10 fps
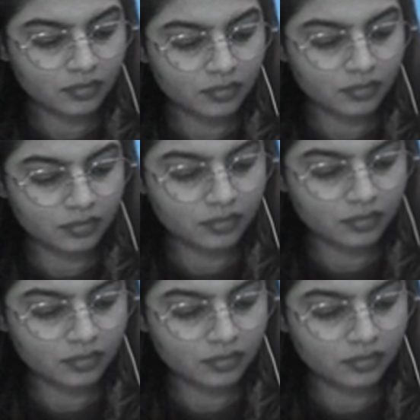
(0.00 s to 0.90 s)

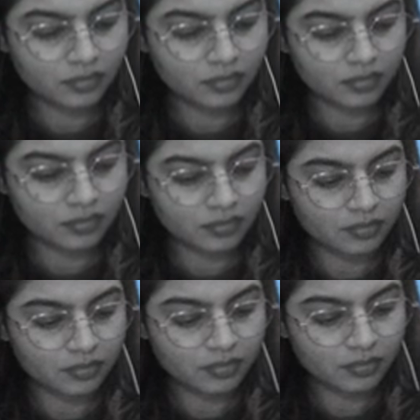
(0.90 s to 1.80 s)

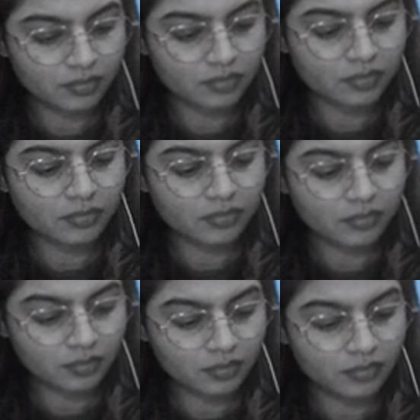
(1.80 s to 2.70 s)

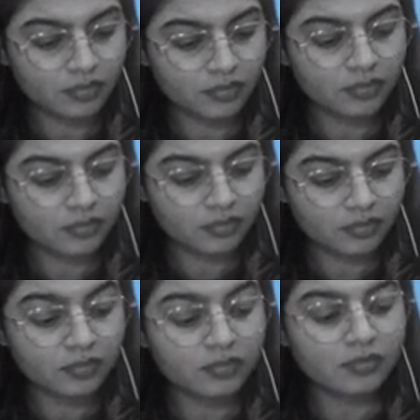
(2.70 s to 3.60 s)

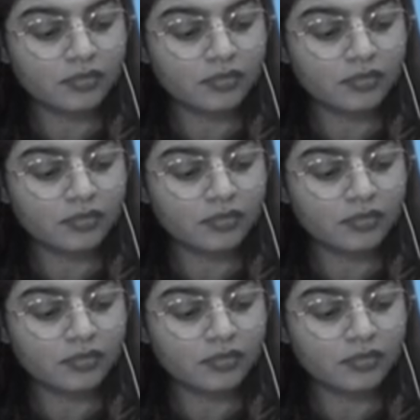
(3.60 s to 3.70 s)
No one is speaking in this clip.